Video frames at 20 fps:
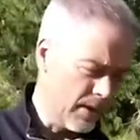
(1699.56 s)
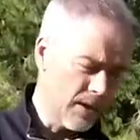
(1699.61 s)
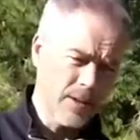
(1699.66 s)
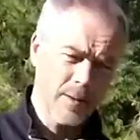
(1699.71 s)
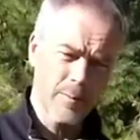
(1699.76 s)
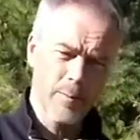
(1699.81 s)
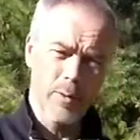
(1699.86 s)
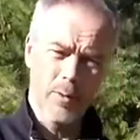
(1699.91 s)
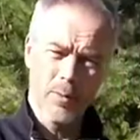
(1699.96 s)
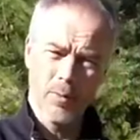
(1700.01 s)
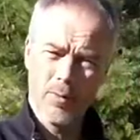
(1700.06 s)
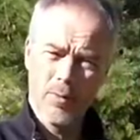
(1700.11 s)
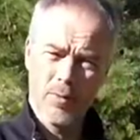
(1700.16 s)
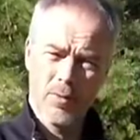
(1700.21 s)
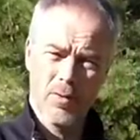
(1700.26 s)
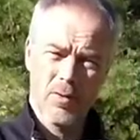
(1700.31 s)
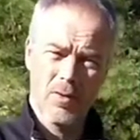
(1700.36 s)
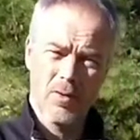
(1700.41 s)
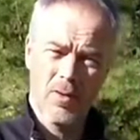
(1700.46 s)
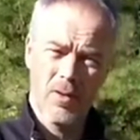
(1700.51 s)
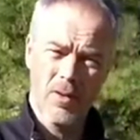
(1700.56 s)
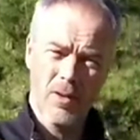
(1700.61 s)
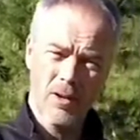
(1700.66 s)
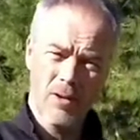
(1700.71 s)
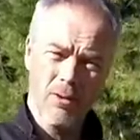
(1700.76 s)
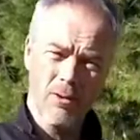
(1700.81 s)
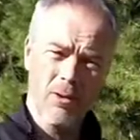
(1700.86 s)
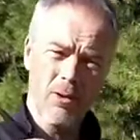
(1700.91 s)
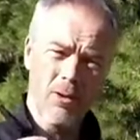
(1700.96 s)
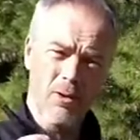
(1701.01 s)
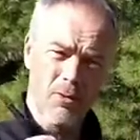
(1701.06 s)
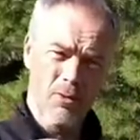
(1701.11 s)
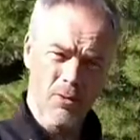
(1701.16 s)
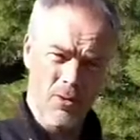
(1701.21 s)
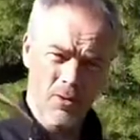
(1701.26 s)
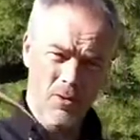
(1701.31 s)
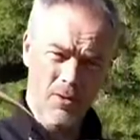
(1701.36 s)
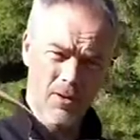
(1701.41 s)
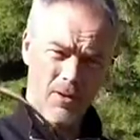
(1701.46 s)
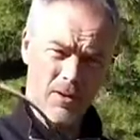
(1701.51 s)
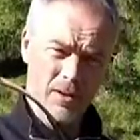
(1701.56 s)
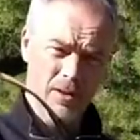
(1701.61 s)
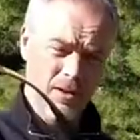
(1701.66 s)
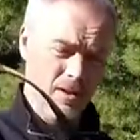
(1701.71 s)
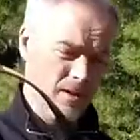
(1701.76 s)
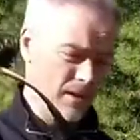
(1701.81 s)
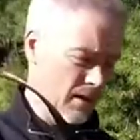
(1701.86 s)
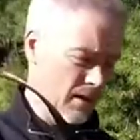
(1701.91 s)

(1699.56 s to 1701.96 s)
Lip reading: of these bows you go wrong.